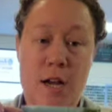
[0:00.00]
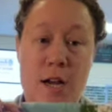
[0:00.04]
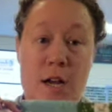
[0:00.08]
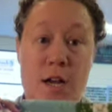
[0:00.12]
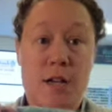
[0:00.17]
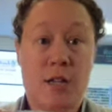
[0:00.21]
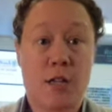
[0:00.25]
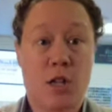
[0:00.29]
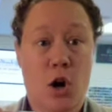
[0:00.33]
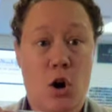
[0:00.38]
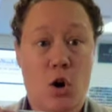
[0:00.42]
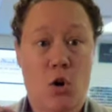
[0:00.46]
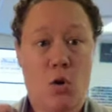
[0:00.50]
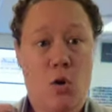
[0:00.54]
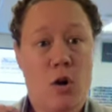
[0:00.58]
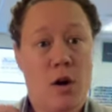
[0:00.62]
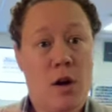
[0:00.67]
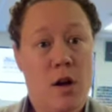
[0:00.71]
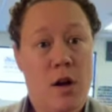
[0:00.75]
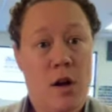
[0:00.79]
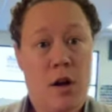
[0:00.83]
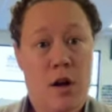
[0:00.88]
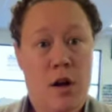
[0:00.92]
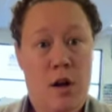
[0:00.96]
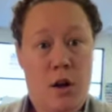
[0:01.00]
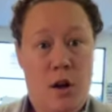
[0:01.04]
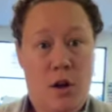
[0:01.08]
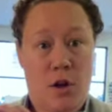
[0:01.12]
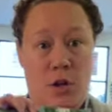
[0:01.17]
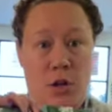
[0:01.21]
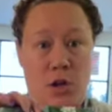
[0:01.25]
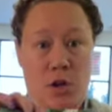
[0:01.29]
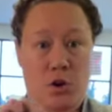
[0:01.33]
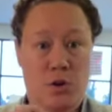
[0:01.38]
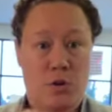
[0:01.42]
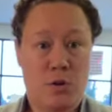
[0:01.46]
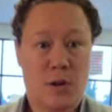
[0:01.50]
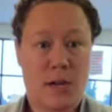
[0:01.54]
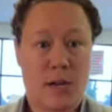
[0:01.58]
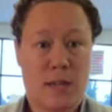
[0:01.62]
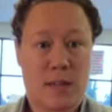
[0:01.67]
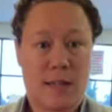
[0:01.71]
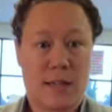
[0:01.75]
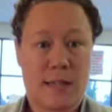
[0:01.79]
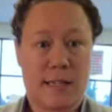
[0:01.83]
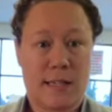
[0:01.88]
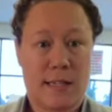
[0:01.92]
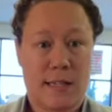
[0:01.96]
So you get
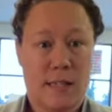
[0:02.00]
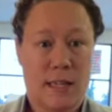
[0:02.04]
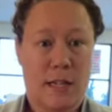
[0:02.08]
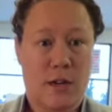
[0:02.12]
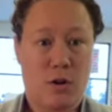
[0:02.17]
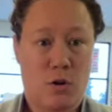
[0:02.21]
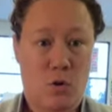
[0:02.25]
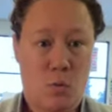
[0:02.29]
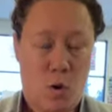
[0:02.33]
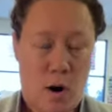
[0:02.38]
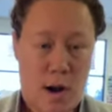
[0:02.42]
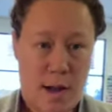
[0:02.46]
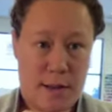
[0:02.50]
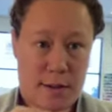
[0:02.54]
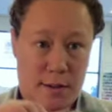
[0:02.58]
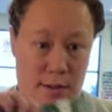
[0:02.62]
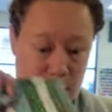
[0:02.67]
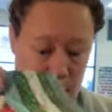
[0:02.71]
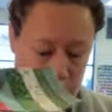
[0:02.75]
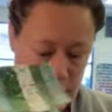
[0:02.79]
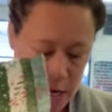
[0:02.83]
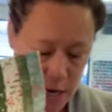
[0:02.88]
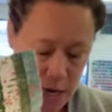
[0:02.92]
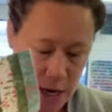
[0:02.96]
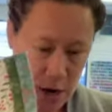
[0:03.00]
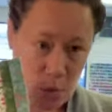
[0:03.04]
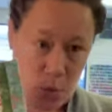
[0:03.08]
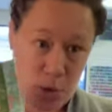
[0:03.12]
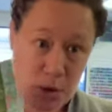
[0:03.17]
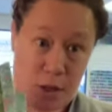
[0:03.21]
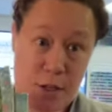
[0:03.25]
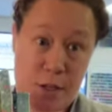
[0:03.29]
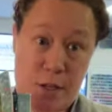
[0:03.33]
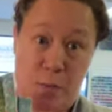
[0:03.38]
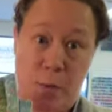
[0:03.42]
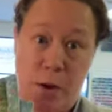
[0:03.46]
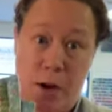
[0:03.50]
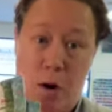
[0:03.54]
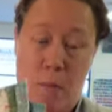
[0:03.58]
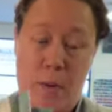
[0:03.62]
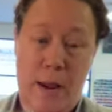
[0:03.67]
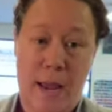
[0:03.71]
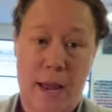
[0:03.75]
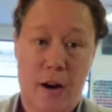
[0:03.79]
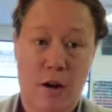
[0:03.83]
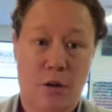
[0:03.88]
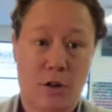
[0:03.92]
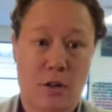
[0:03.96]
these little ones in with this bigger
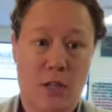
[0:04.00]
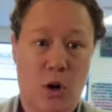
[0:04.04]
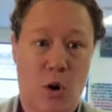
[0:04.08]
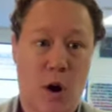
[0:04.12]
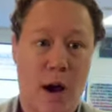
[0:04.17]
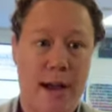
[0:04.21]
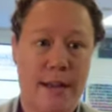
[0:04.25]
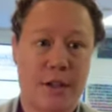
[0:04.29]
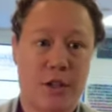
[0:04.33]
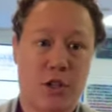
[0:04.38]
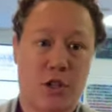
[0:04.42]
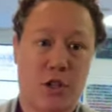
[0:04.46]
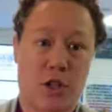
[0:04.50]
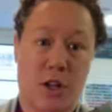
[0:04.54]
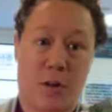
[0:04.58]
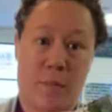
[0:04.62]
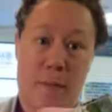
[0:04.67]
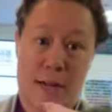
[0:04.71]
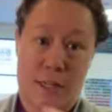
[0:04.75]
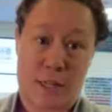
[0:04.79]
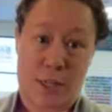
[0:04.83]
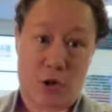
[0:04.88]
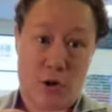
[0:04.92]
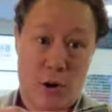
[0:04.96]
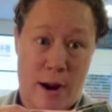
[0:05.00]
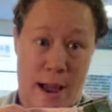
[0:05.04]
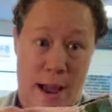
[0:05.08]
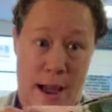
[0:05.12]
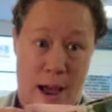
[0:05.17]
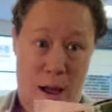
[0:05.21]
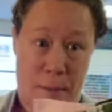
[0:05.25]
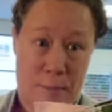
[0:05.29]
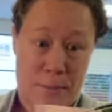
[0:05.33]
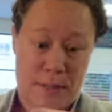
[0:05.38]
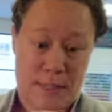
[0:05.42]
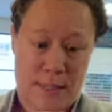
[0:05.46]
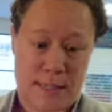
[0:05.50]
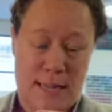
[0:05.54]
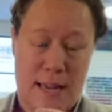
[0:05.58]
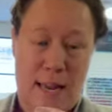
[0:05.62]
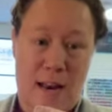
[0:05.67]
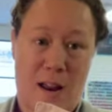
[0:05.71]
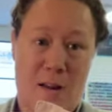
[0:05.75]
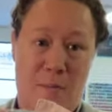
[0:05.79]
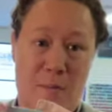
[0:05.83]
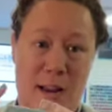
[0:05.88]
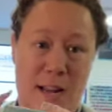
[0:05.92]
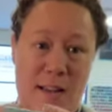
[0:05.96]
panel. So I just took my scraps and
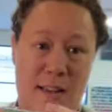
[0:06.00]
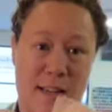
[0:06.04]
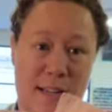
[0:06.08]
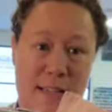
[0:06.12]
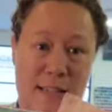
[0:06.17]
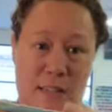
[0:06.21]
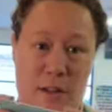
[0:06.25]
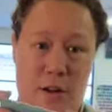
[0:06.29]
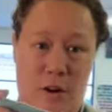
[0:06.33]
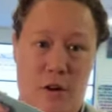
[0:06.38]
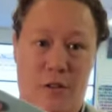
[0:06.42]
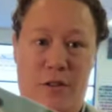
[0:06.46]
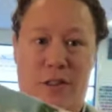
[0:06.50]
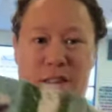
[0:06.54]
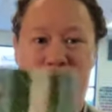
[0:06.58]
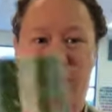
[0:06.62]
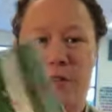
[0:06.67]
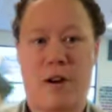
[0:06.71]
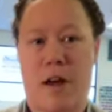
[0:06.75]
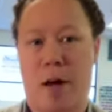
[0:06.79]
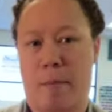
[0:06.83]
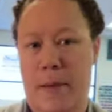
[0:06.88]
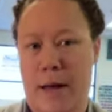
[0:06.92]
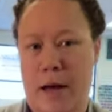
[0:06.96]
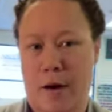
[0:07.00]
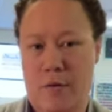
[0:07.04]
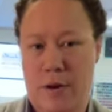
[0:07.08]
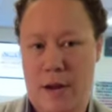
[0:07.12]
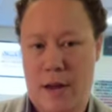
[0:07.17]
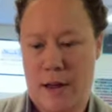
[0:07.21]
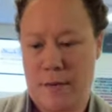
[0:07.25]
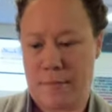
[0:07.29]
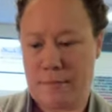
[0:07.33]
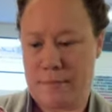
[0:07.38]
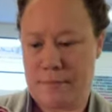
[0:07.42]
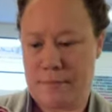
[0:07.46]
I made these little, these are not bound yet.